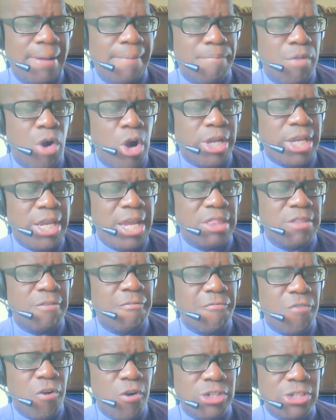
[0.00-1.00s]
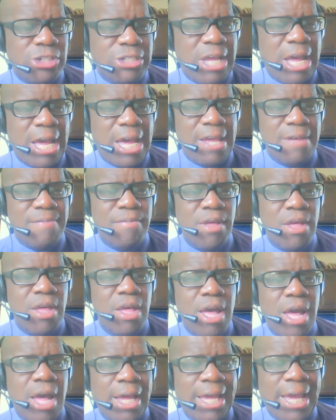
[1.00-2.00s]
marking the first time
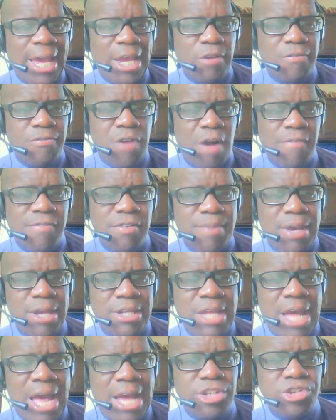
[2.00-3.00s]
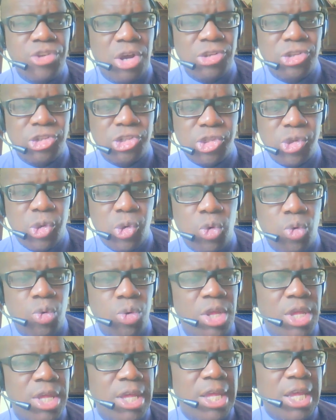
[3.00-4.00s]
a head of government had done
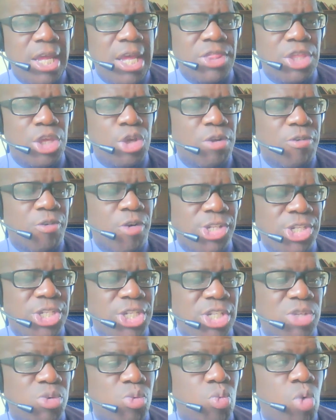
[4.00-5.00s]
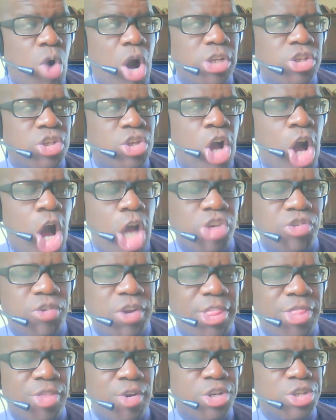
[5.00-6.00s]
so in the university's
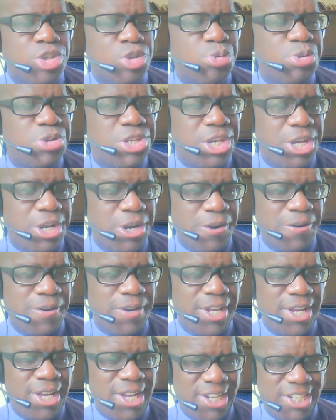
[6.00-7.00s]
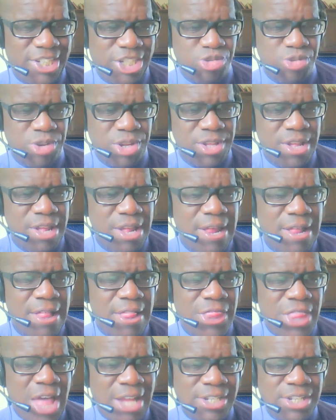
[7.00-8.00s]
132-year history.
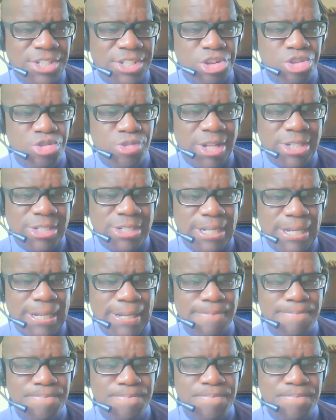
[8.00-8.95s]
That is interesting,